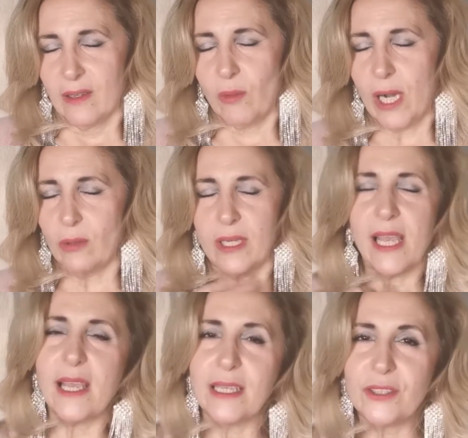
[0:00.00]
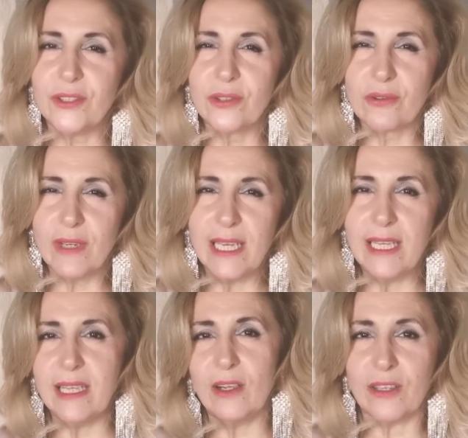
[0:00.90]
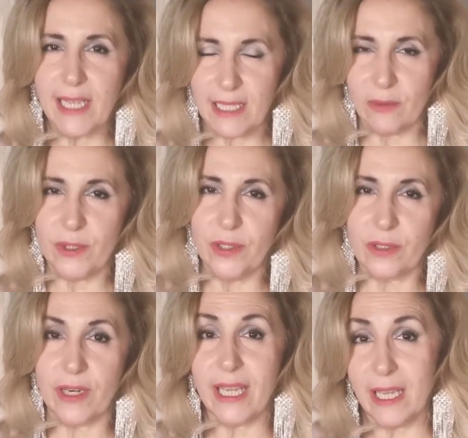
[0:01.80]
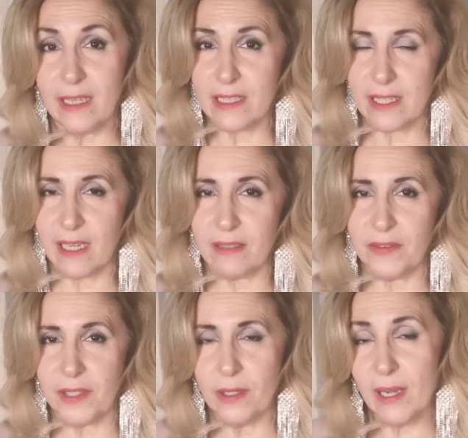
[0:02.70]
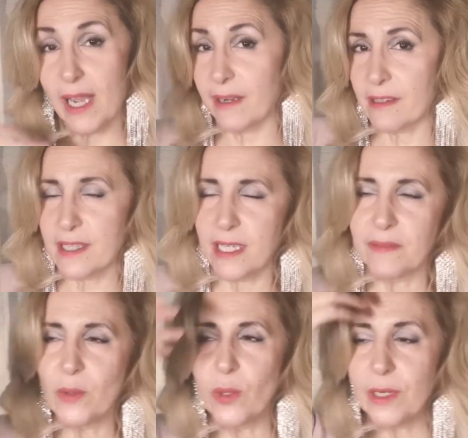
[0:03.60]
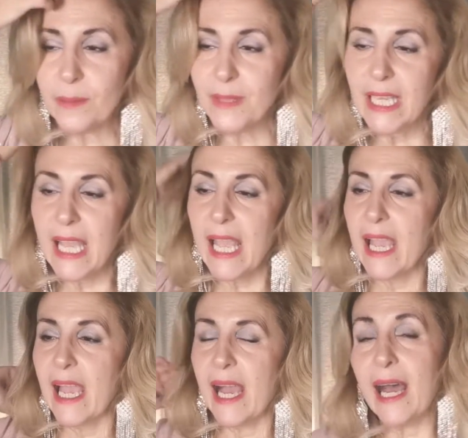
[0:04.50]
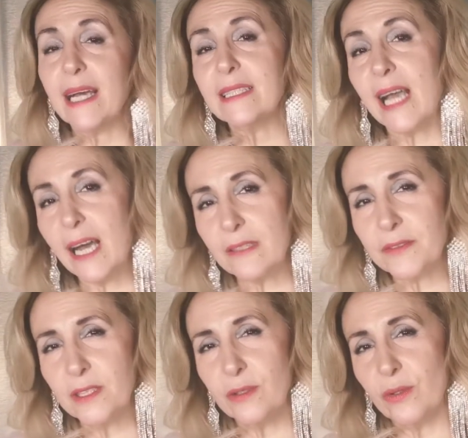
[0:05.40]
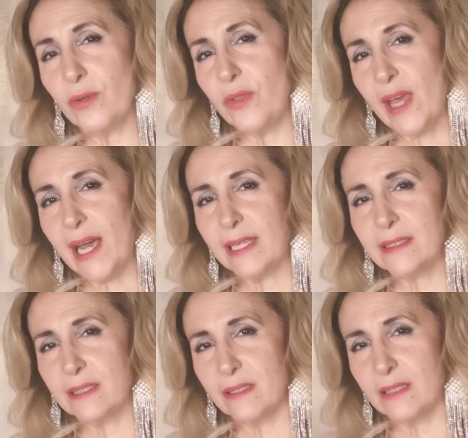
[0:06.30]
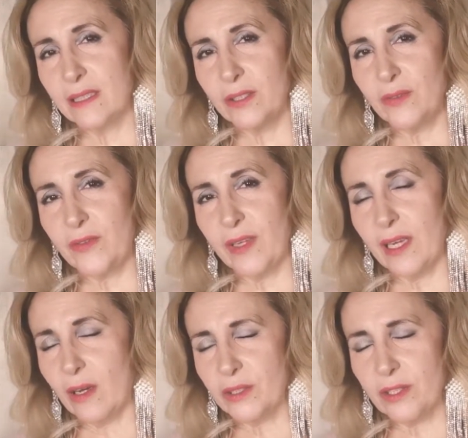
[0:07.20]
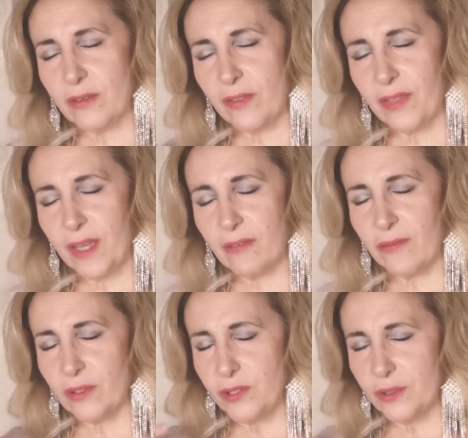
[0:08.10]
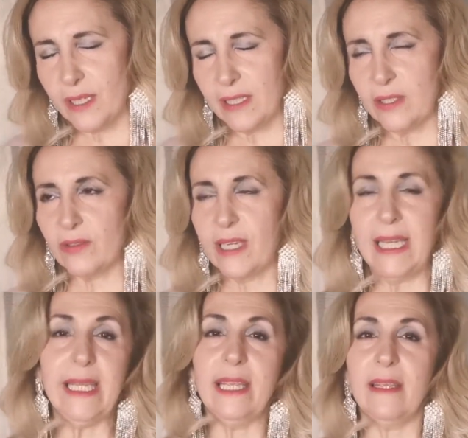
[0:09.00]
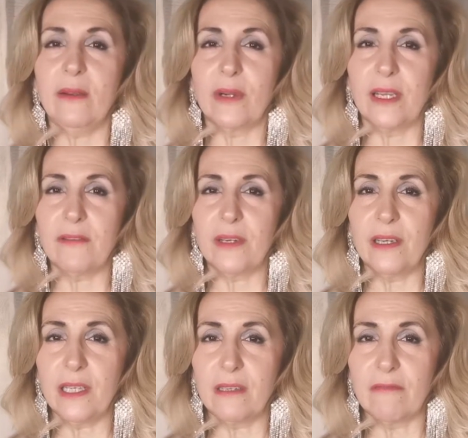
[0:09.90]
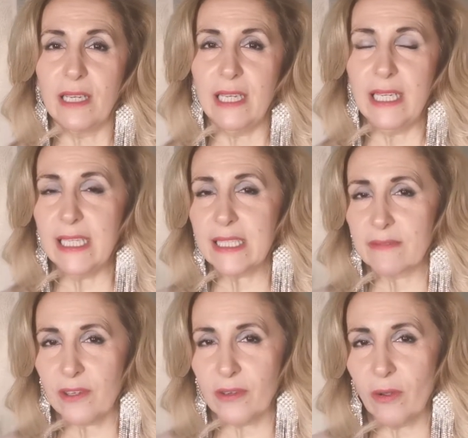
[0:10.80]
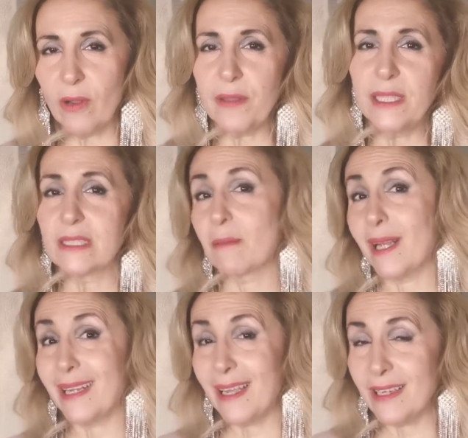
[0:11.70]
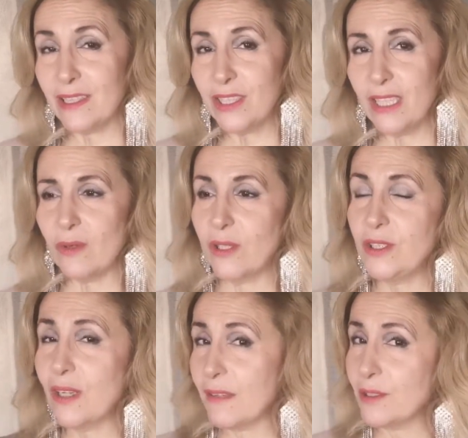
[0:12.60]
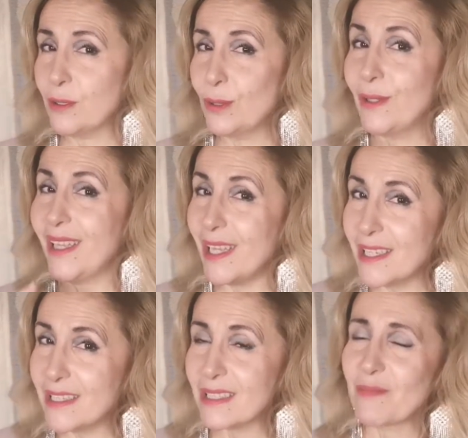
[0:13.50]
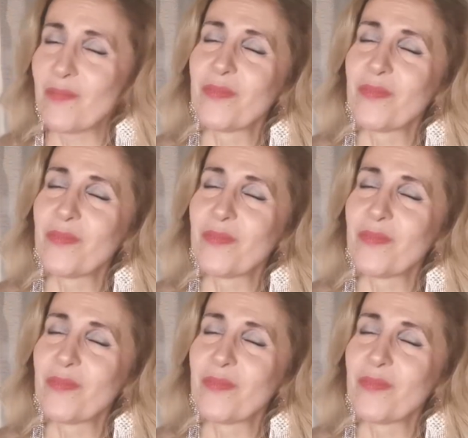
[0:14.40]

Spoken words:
wow, you really connect with your inner self, you know, higher self if you want. And after you do that, you feel, oh, you're thankful, you clean, whatever, release from all this bad energy. What you have to do is,